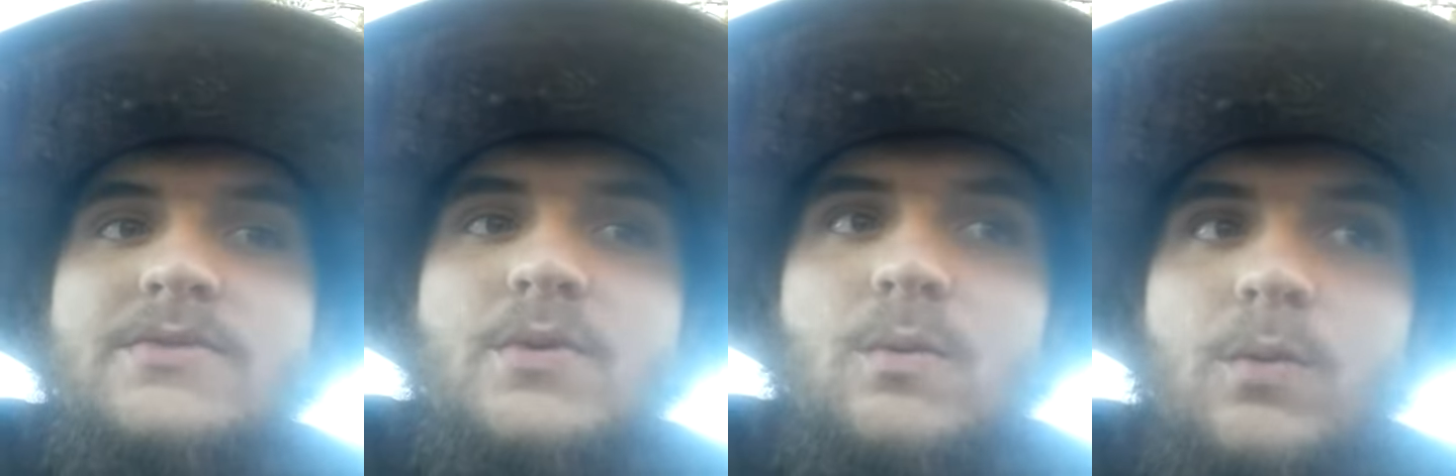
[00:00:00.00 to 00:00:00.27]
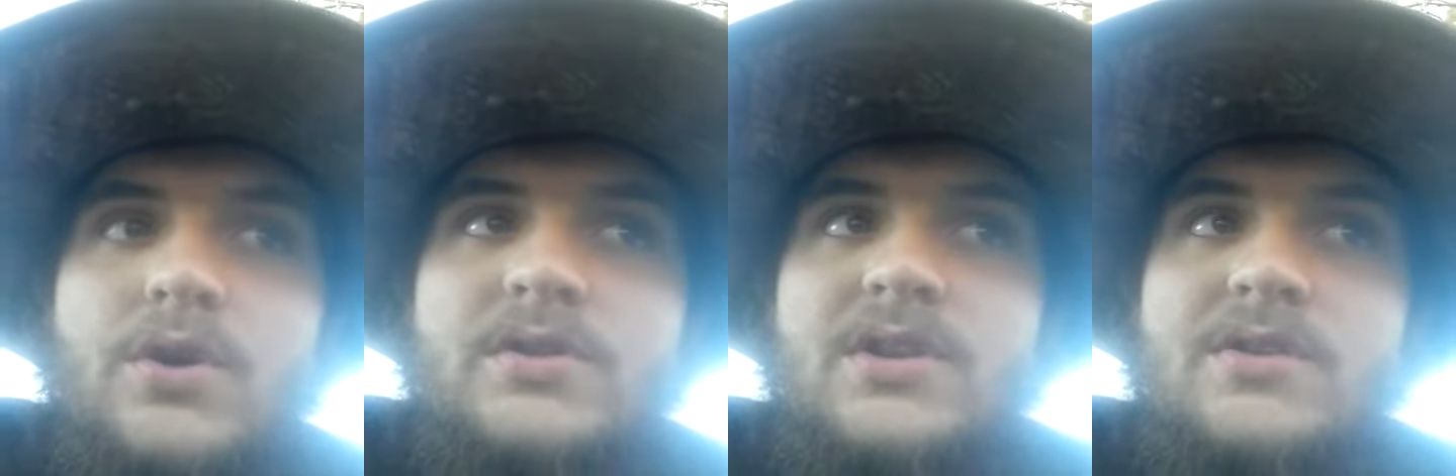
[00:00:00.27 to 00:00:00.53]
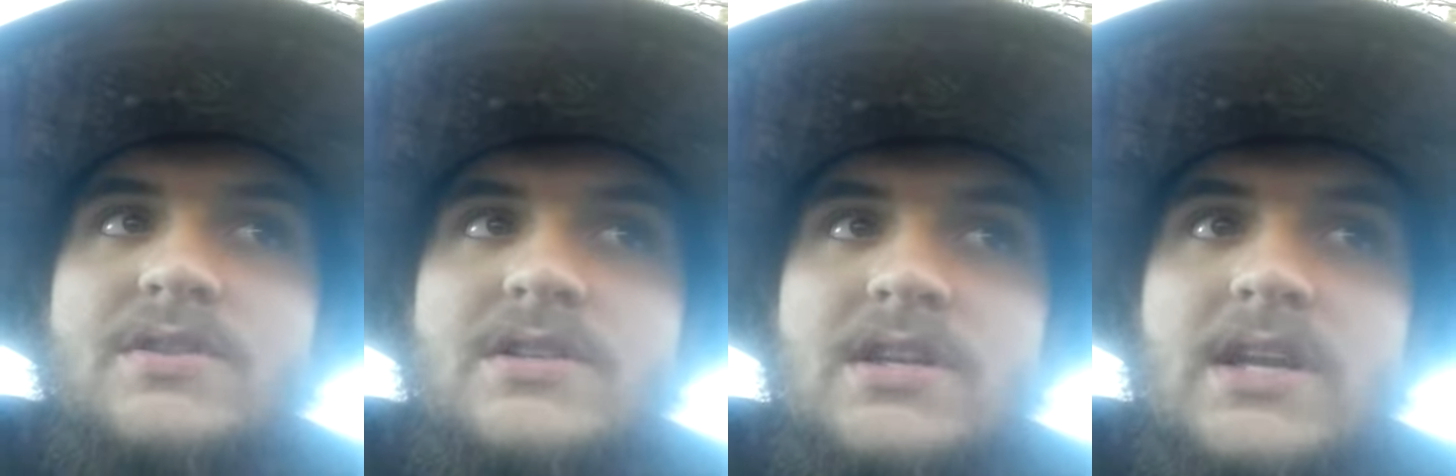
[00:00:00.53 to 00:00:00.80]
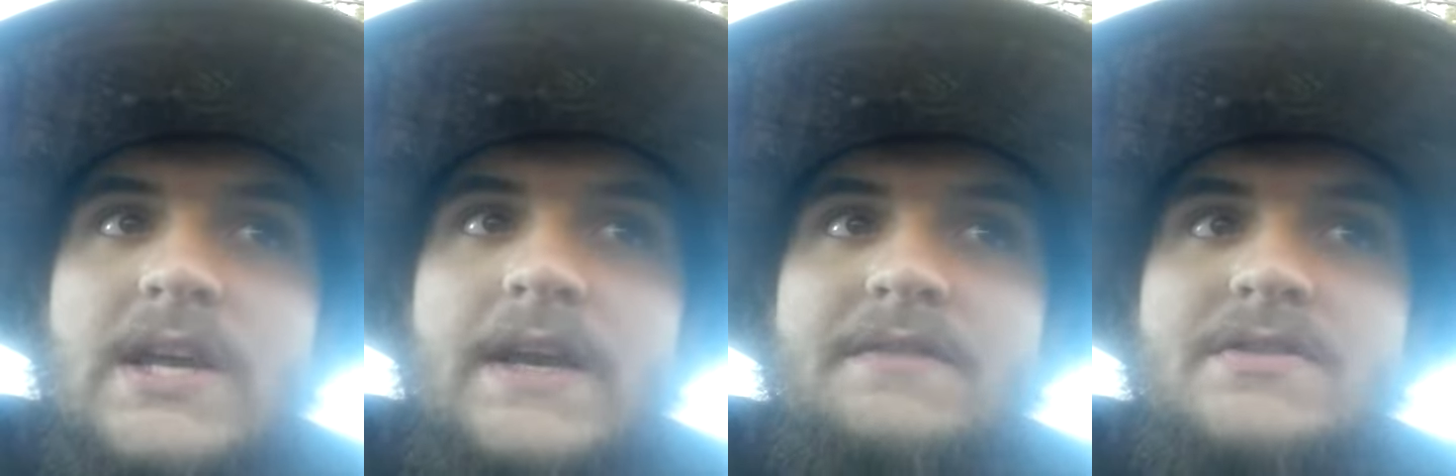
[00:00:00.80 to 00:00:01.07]
to work their
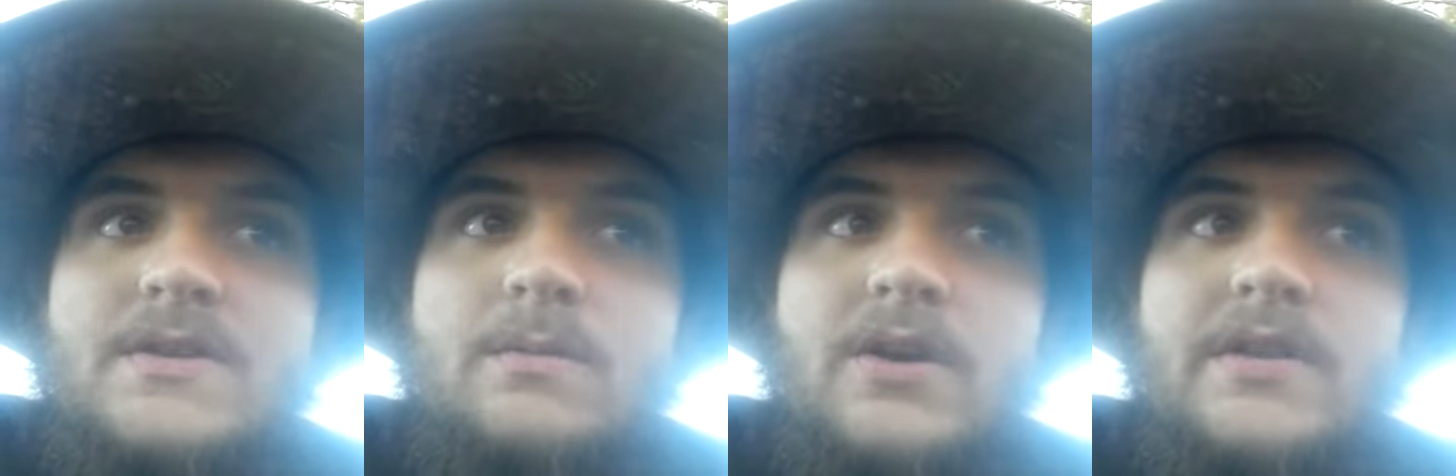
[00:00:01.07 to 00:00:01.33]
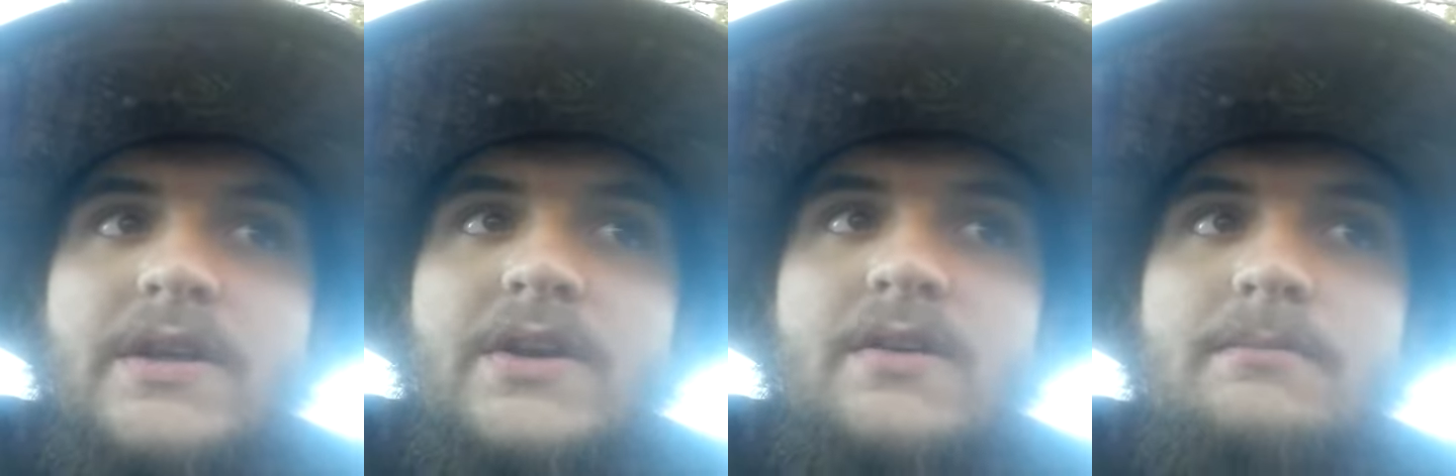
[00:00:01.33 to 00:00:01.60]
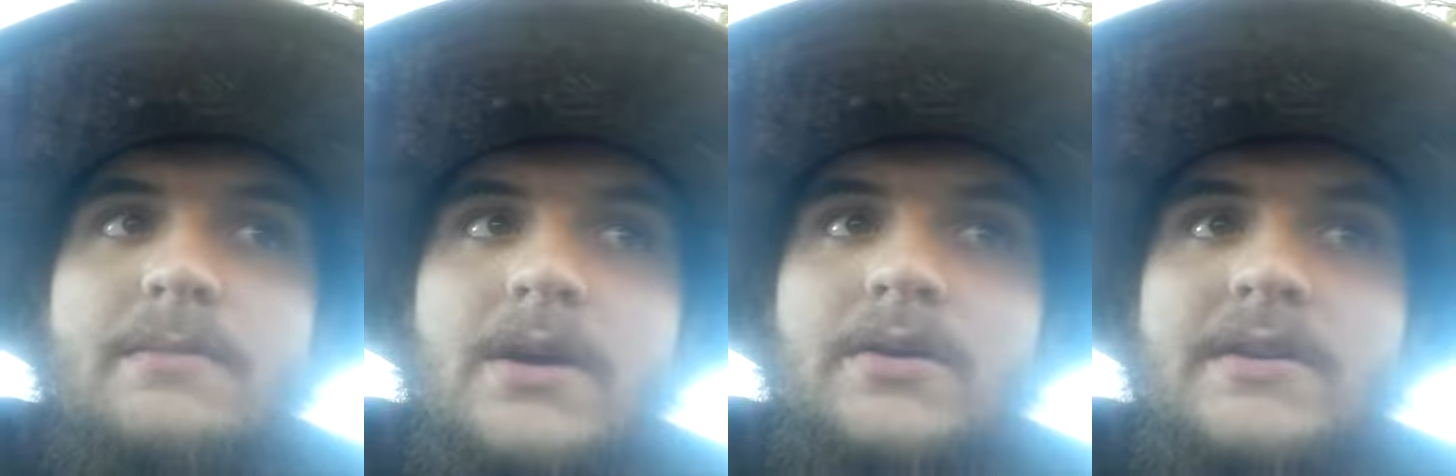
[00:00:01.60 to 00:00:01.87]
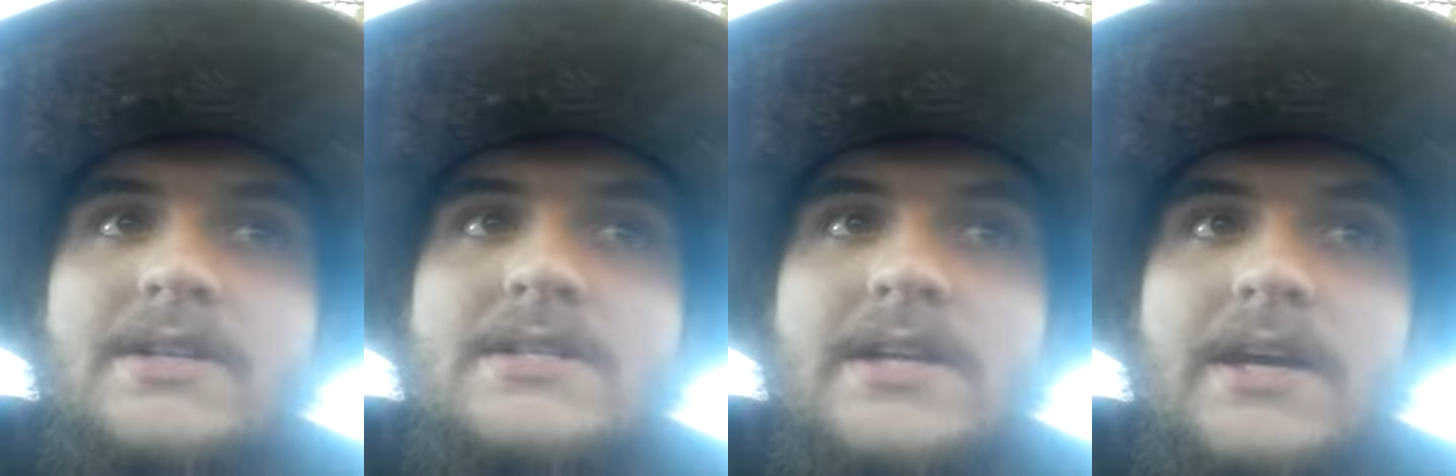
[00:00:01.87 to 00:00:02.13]
slaves to where they could
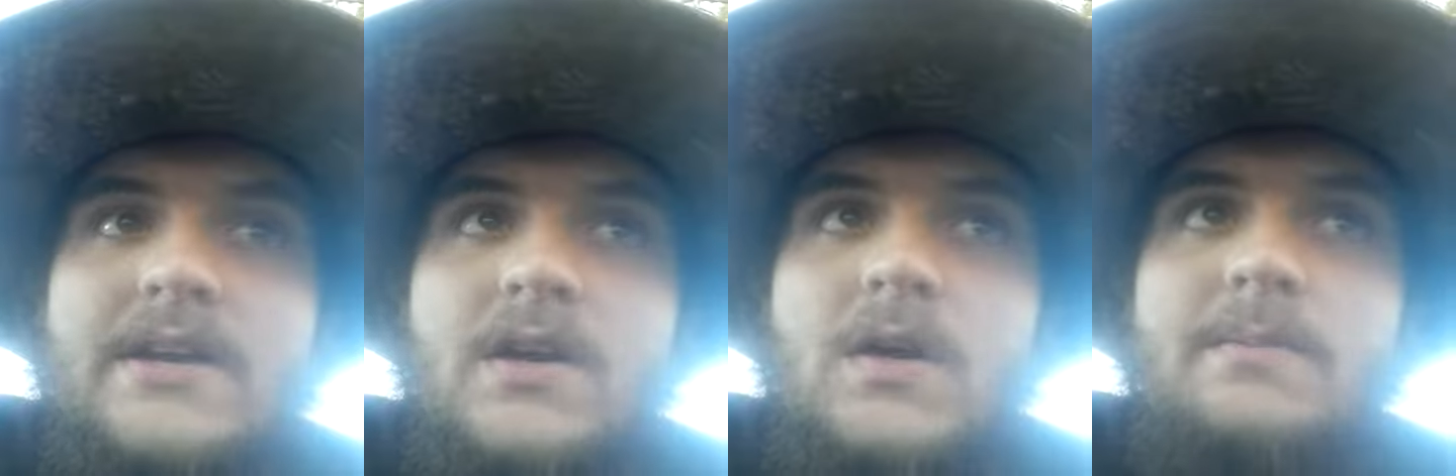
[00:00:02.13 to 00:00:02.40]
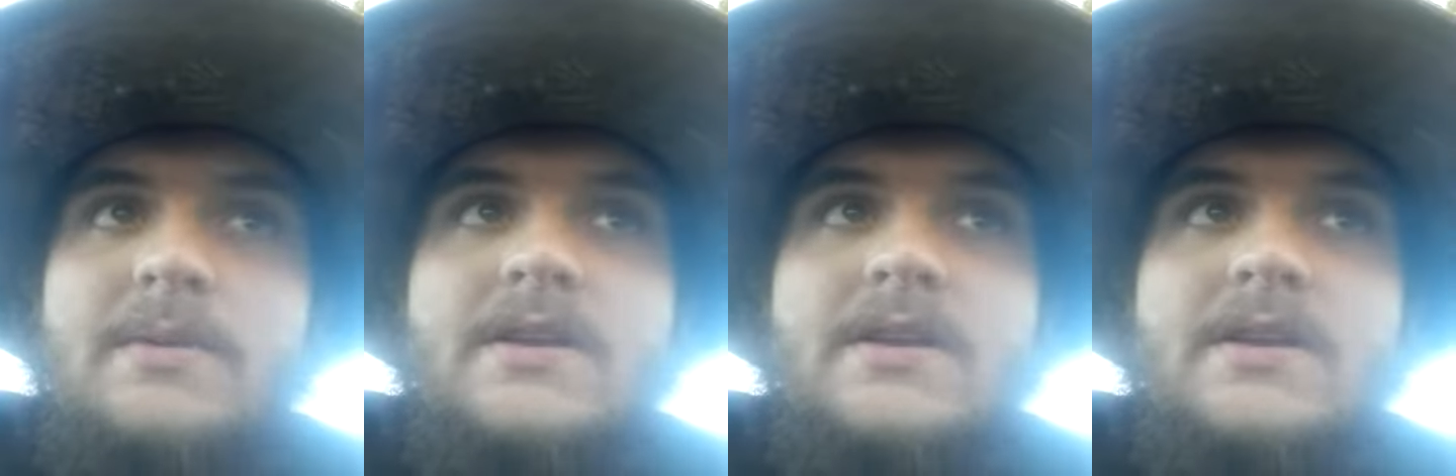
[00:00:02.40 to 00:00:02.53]
barely stand up